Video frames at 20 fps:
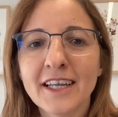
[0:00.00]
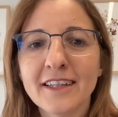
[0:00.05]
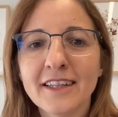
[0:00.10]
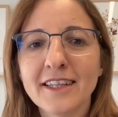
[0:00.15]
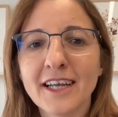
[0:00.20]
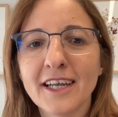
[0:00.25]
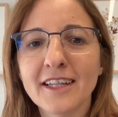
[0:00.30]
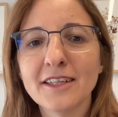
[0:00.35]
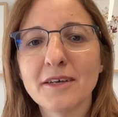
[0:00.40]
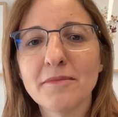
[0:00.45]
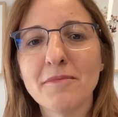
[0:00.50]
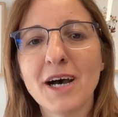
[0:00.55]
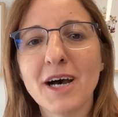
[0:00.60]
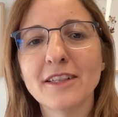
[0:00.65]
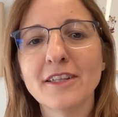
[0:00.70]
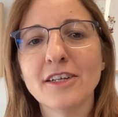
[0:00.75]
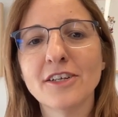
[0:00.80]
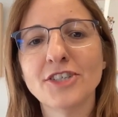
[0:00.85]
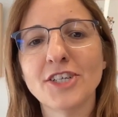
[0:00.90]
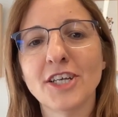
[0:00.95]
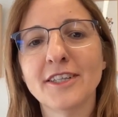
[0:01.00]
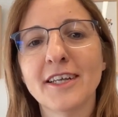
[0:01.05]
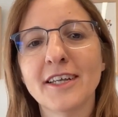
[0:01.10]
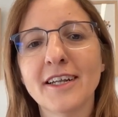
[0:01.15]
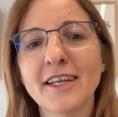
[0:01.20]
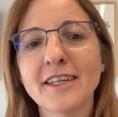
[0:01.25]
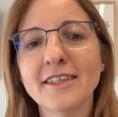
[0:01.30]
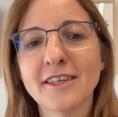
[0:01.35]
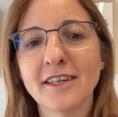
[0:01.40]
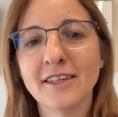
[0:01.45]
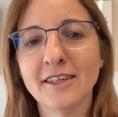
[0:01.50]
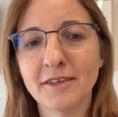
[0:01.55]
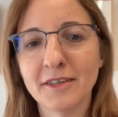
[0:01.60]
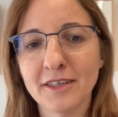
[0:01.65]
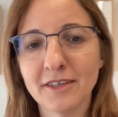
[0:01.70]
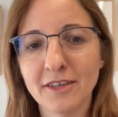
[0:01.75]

then the model generates an